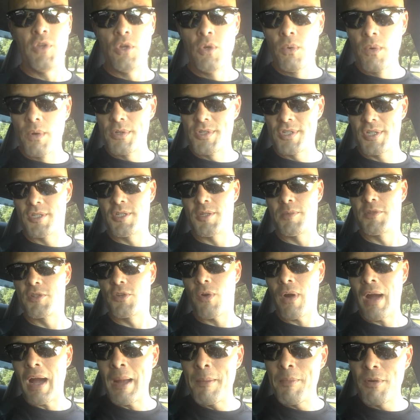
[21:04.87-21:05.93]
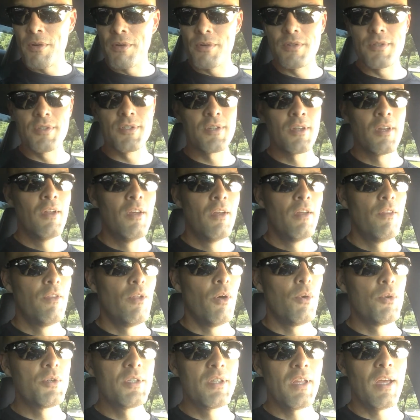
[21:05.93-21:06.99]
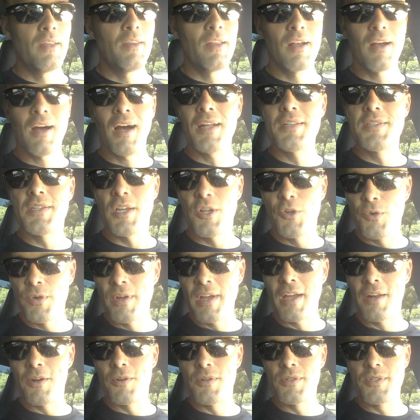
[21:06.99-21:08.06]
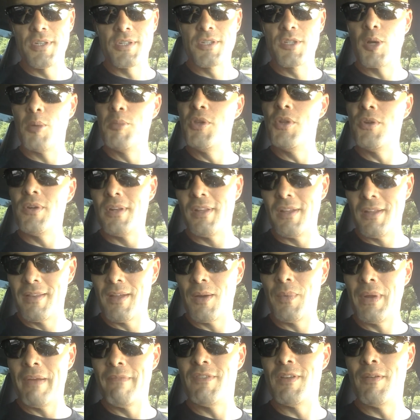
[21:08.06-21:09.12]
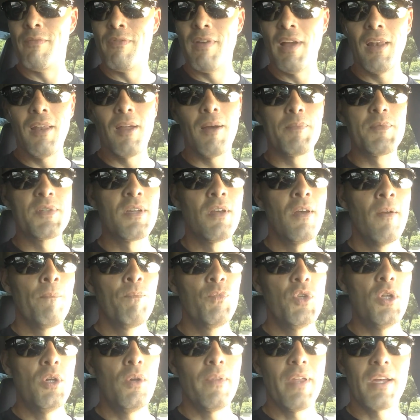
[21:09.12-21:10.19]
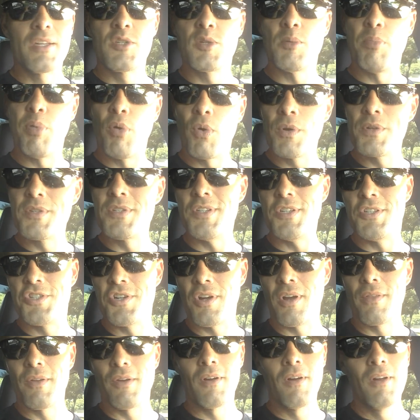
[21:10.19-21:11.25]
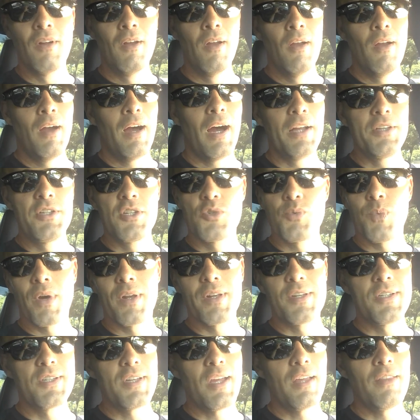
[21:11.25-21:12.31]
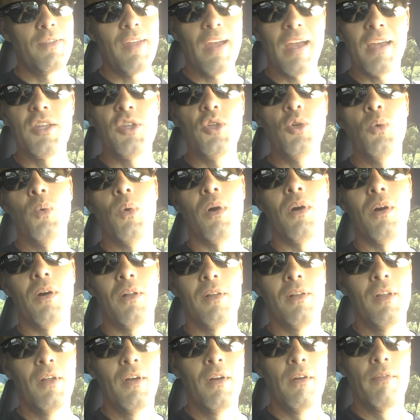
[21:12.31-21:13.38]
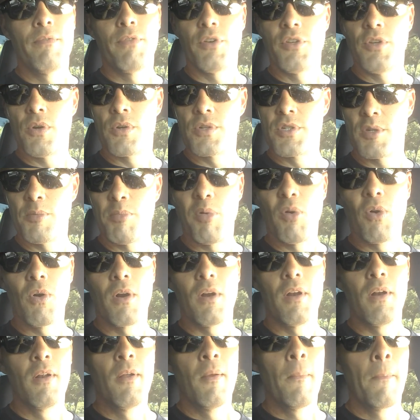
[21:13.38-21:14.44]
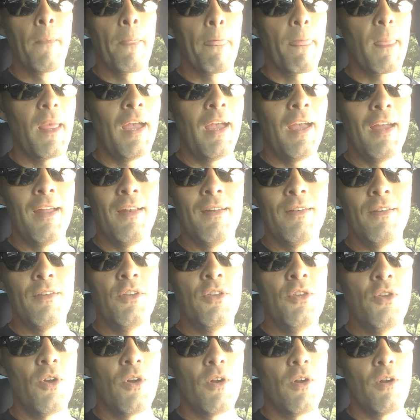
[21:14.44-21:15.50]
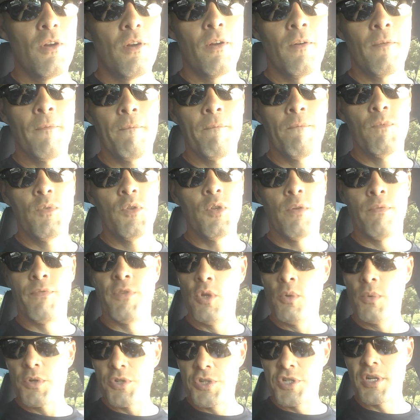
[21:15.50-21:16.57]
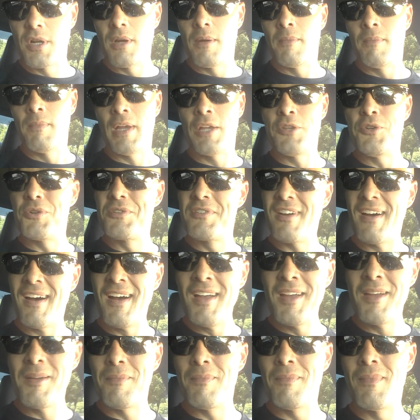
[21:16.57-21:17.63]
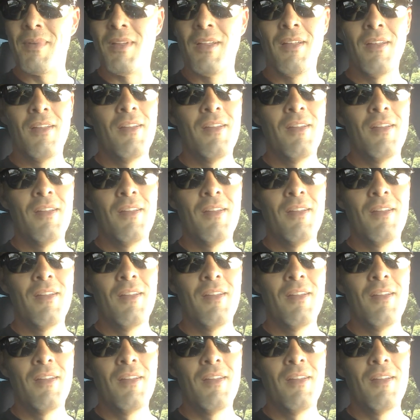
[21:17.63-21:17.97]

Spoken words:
viewers, the subscribers, the content creators, this community that we've developed, you know, that supports each other. I just want to say thank you all for your support and your viewership and your time.